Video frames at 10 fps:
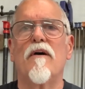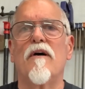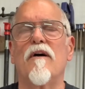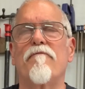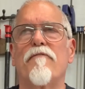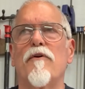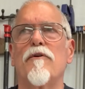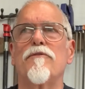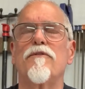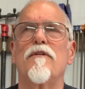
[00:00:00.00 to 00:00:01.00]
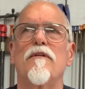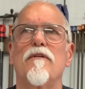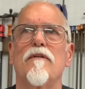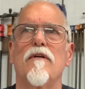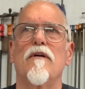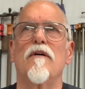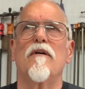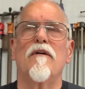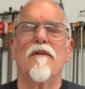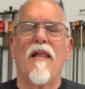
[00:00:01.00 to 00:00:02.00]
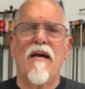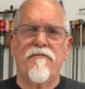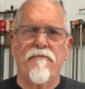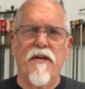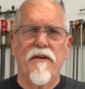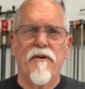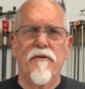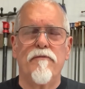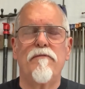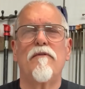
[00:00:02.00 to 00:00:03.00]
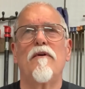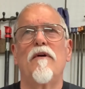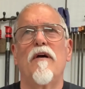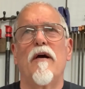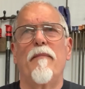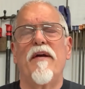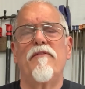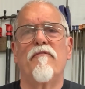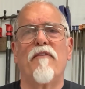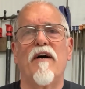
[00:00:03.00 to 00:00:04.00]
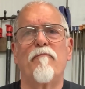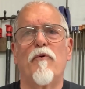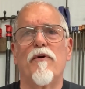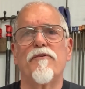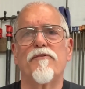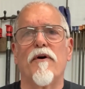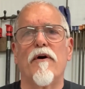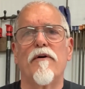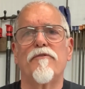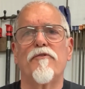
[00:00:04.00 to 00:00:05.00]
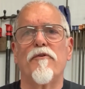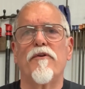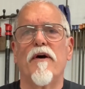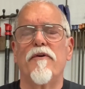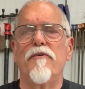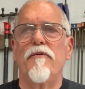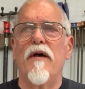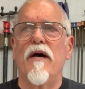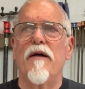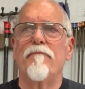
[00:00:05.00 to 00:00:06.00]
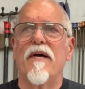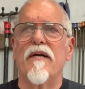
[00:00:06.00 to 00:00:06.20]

First, last video, I made the 5-point star and showed you how to do that.